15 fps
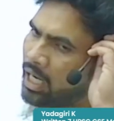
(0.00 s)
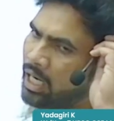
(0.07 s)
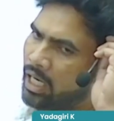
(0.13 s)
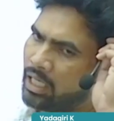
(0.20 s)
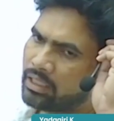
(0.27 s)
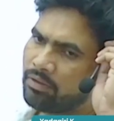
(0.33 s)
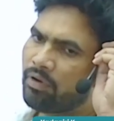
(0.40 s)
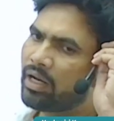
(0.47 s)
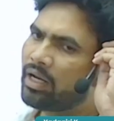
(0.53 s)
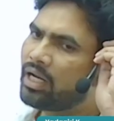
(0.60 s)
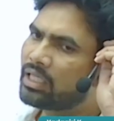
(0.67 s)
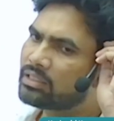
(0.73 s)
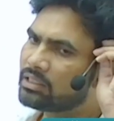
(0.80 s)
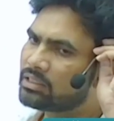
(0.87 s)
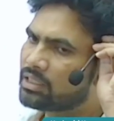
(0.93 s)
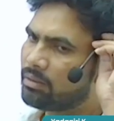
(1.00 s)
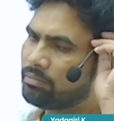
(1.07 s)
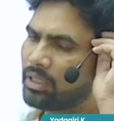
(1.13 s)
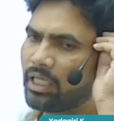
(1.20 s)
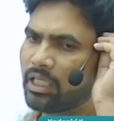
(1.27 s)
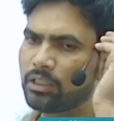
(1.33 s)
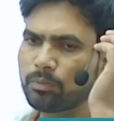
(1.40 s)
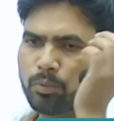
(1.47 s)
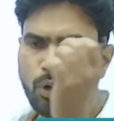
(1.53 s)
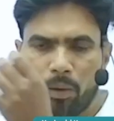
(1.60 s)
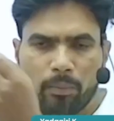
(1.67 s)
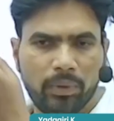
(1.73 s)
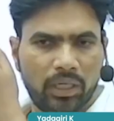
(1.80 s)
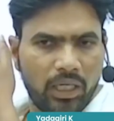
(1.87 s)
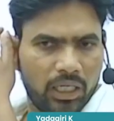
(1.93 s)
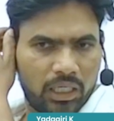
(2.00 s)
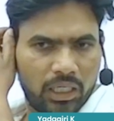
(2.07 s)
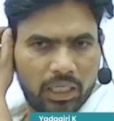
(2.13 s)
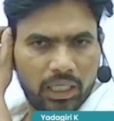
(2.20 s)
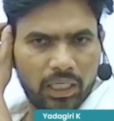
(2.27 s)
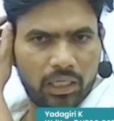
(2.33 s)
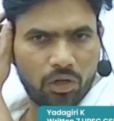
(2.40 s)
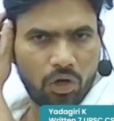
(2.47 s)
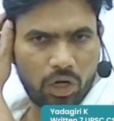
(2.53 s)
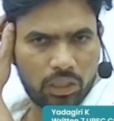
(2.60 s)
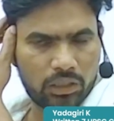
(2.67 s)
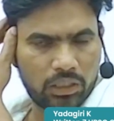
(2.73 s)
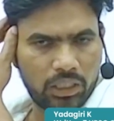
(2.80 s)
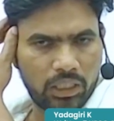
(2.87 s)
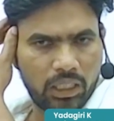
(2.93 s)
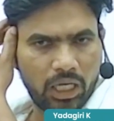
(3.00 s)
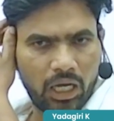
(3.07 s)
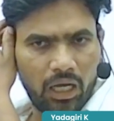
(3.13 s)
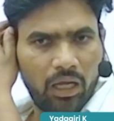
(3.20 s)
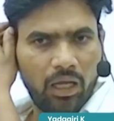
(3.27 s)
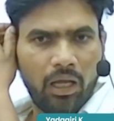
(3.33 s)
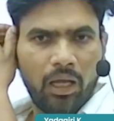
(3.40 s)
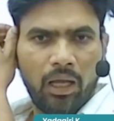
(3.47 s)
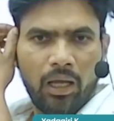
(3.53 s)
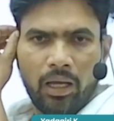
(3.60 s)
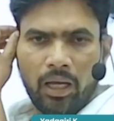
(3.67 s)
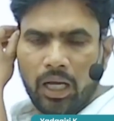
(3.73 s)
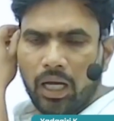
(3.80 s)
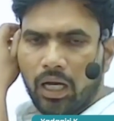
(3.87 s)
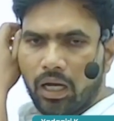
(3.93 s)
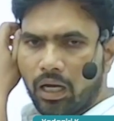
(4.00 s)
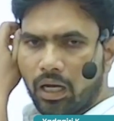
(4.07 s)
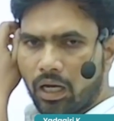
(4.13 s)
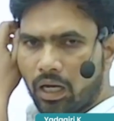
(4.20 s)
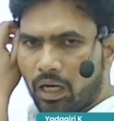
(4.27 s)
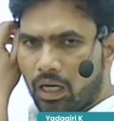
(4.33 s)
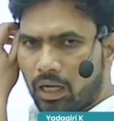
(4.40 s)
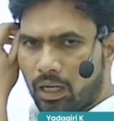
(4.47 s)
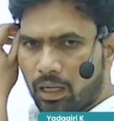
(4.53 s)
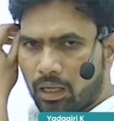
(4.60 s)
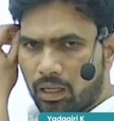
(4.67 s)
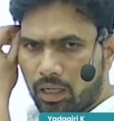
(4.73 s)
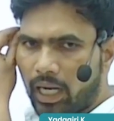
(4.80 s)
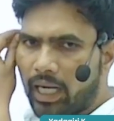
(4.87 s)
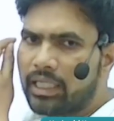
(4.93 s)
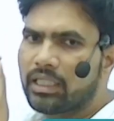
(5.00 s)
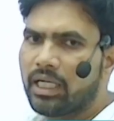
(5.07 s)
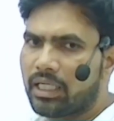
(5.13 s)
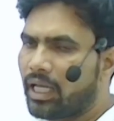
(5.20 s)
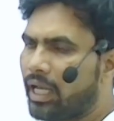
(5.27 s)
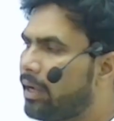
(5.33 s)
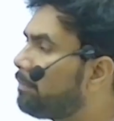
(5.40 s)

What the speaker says: The Varna system that is prominent in North India at that time,